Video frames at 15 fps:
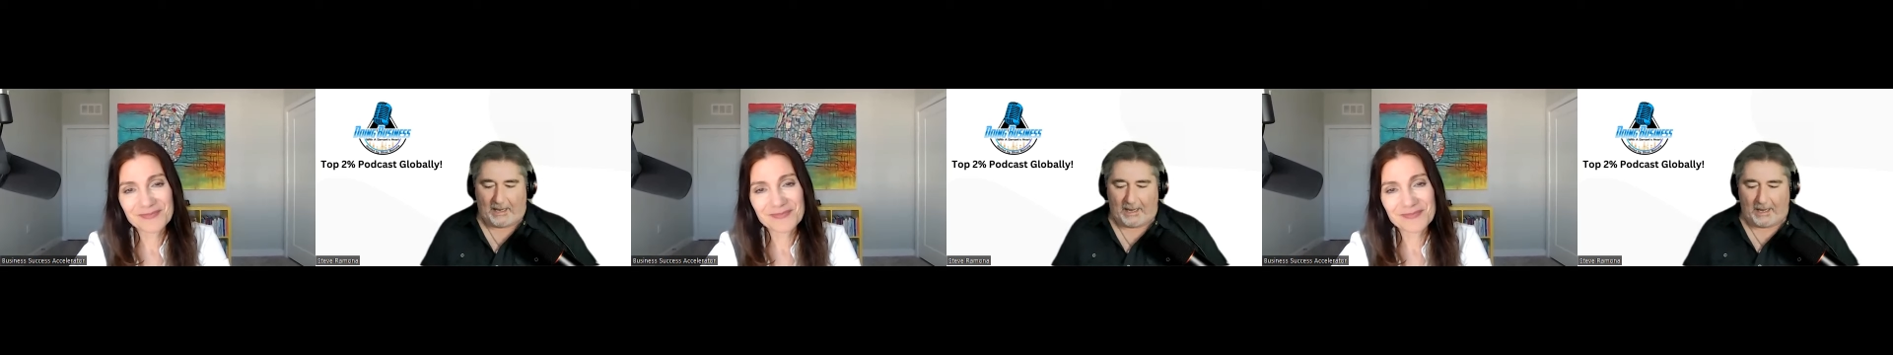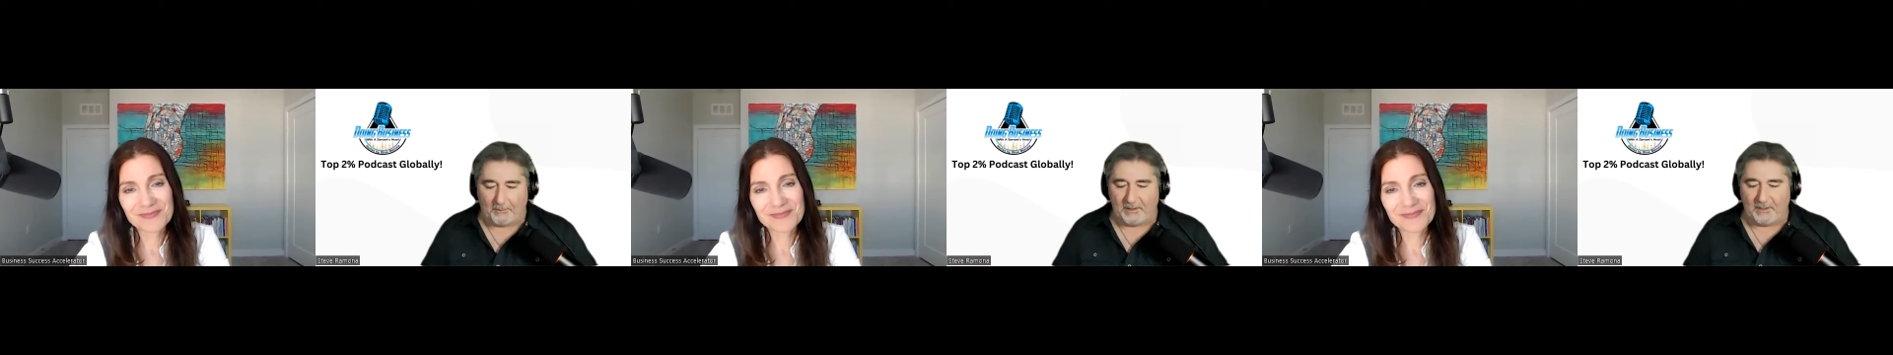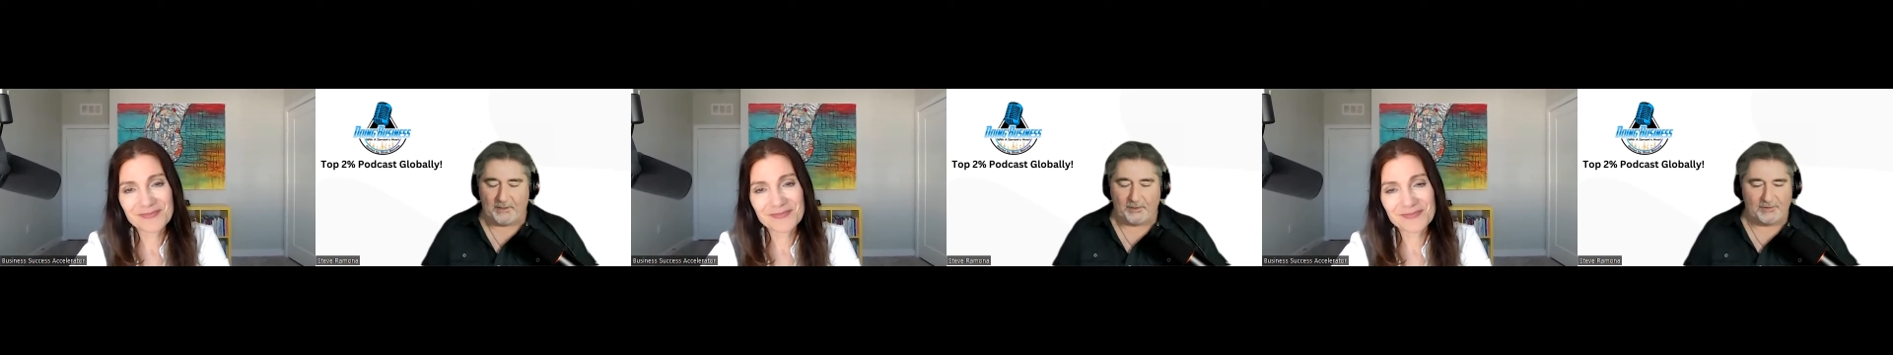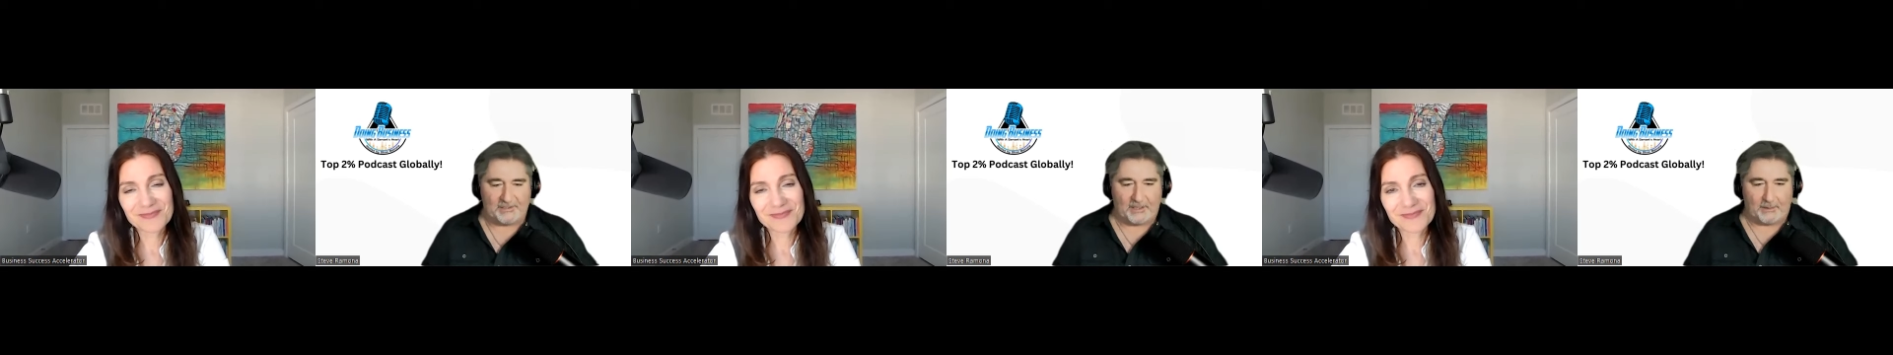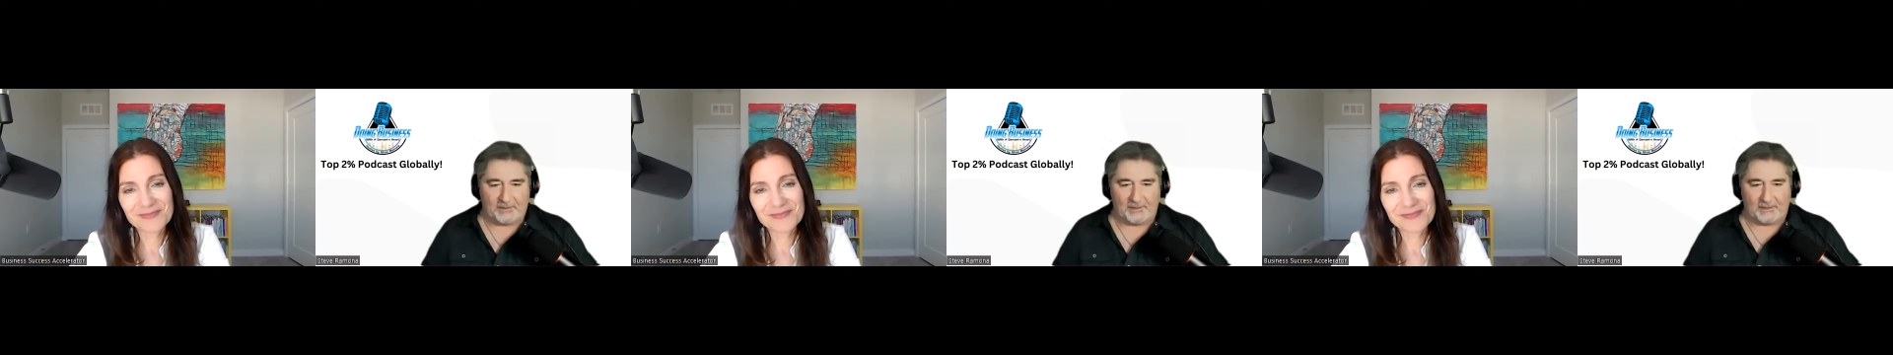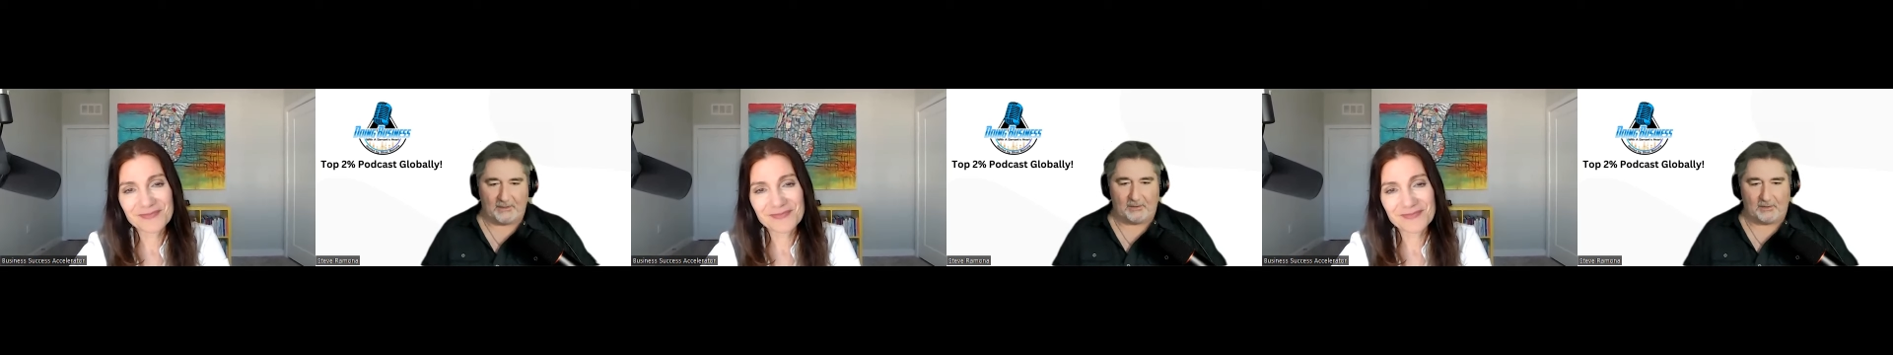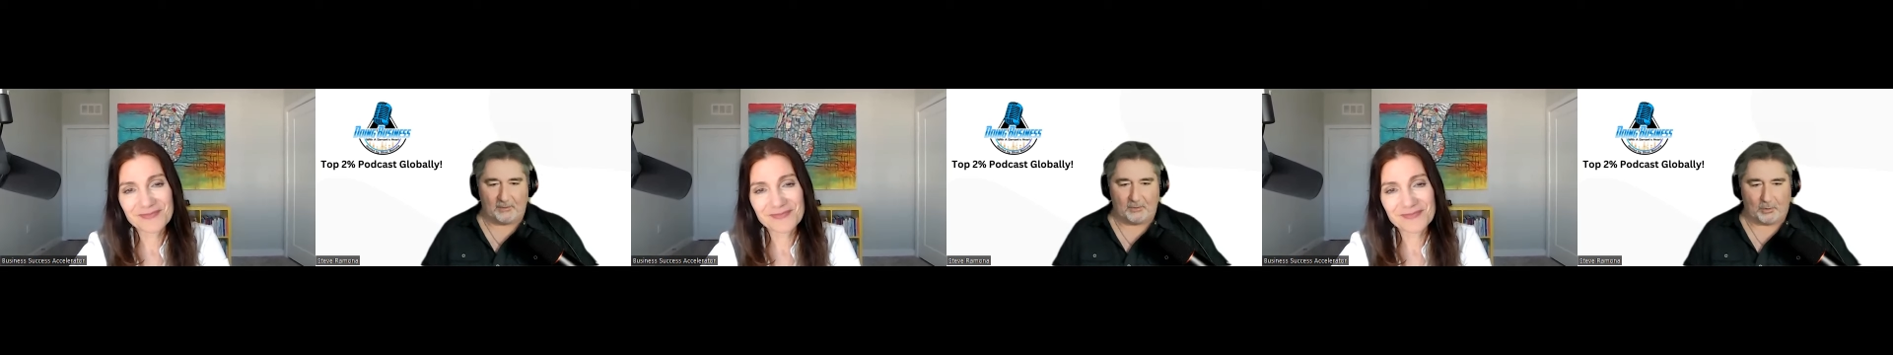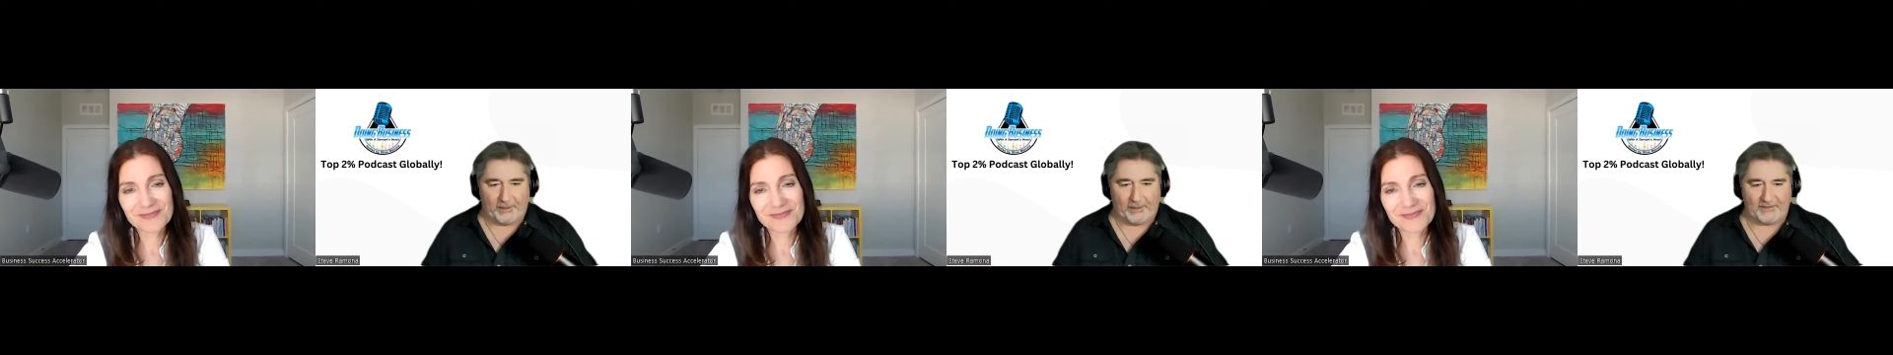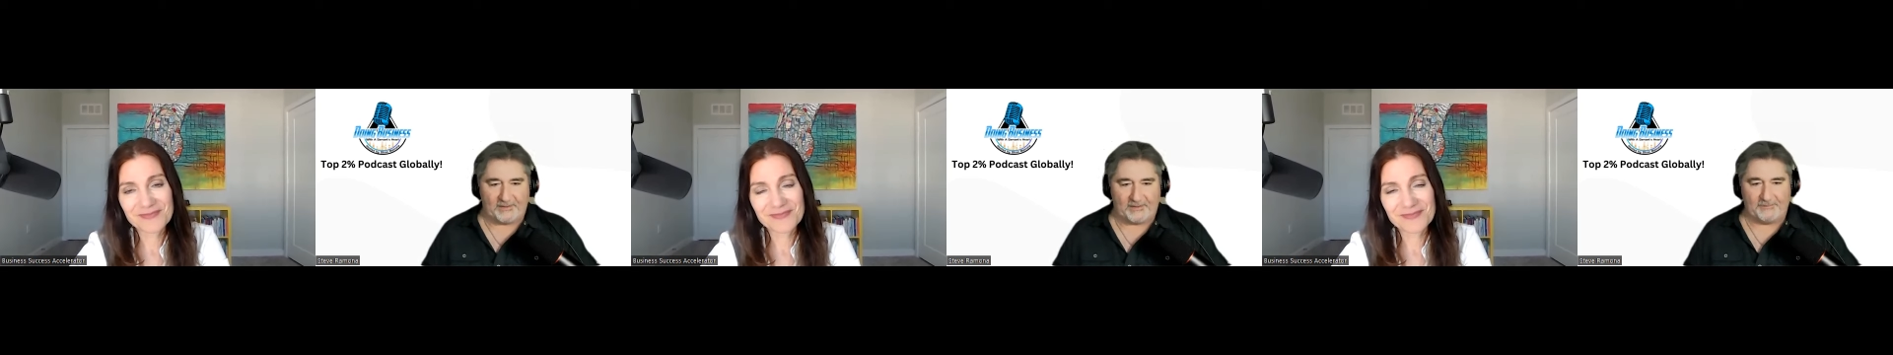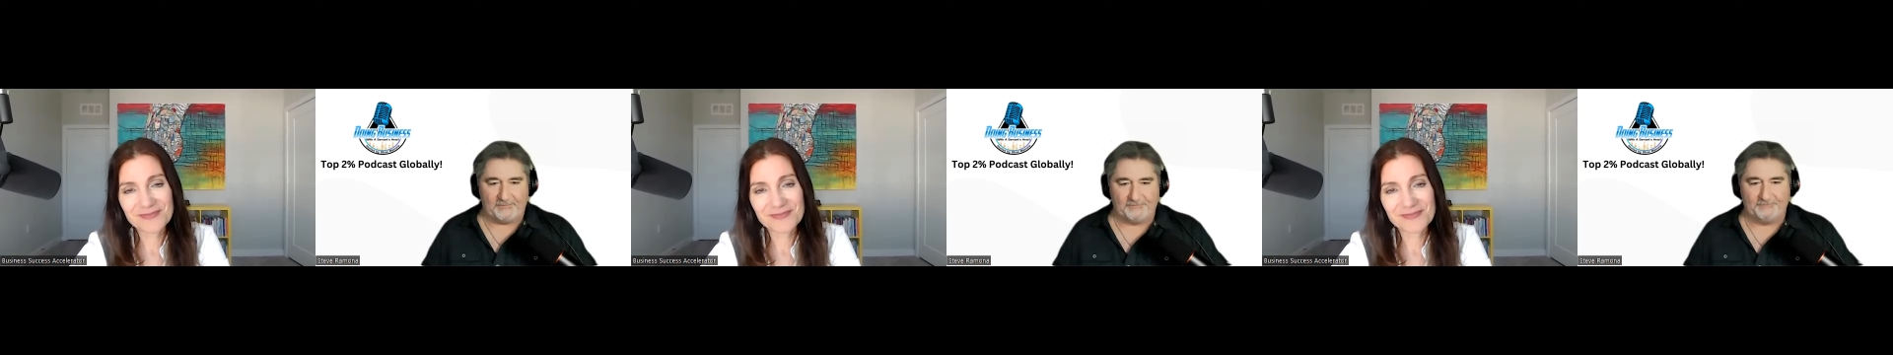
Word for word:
Speaker 1: I'm going to do something a little crazy.